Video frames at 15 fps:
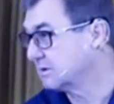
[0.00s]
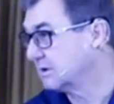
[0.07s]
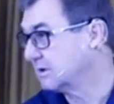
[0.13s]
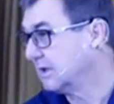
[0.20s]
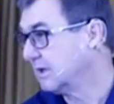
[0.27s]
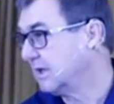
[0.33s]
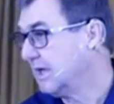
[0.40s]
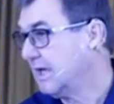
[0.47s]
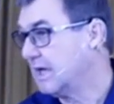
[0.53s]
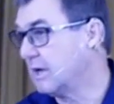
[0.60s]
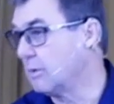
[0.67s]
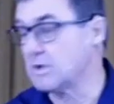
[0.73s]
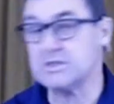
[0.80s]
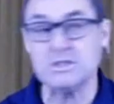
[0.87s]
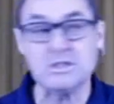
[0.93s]
He wasn't
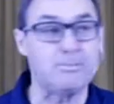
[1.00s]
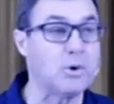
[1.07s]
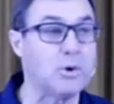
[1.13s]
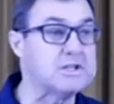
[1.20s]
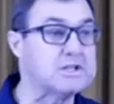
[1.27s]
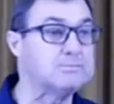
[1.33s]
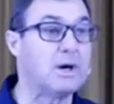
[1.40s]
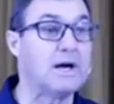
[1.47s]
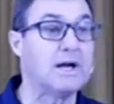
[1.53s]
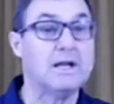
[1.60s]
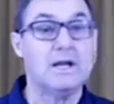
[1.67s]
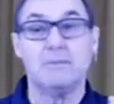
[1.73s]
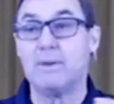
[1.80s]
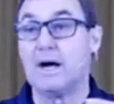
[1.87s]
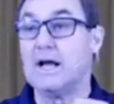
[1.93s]
appointed by, by
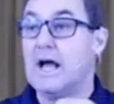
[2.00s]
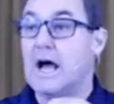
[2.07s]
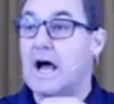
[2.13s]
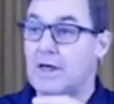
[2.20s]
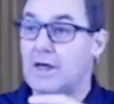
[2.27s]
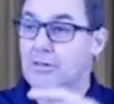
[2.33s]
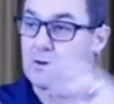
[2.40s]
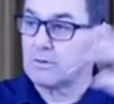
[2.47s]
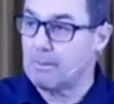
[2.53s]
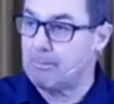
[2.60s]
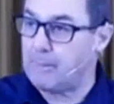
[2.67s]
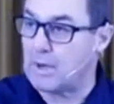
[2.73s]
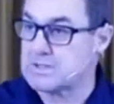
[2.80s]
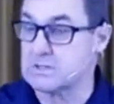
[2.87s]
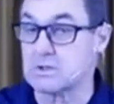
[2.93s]
other
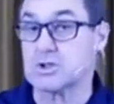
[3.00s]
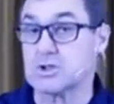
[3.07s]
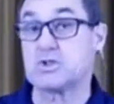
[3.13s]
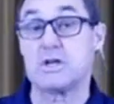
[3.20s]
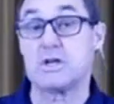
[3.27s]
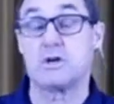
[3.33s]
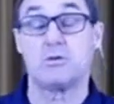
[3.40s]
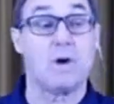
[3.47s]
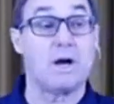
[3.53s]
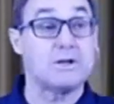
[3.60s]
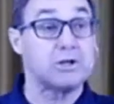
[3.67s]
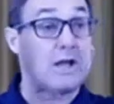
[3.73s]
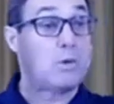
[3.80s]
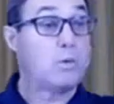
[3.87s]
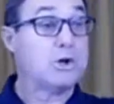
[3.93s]
apostles to say, right, okay,
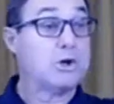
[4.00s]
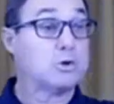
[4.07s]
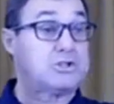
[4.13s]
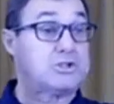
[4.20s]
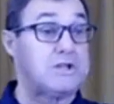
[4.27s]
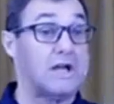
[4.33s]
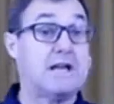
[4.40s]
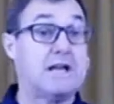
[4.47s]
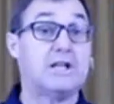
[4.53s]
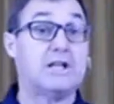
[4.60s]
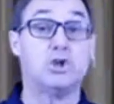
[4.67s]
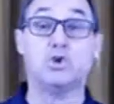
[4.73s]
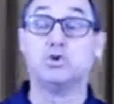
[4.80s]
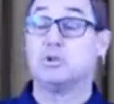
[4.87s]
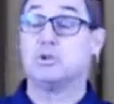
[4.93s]
we're ordaining you to be
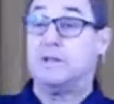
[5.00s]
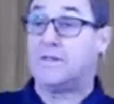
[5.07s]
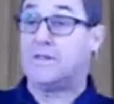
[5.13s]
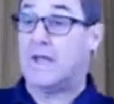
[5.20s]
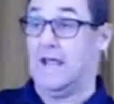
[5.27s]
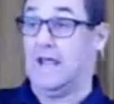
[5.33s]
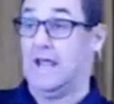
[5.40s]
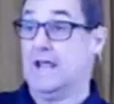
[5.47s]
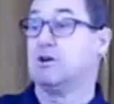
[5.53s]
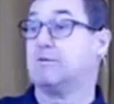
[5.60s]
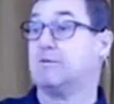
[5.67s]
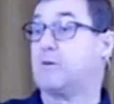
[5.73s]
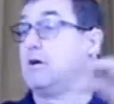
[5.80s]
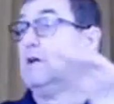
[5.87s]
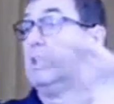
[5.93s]
the head of our
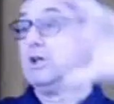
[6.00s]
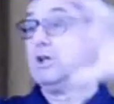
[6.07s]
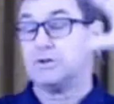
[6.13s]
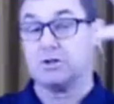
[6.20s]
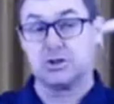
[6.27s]
this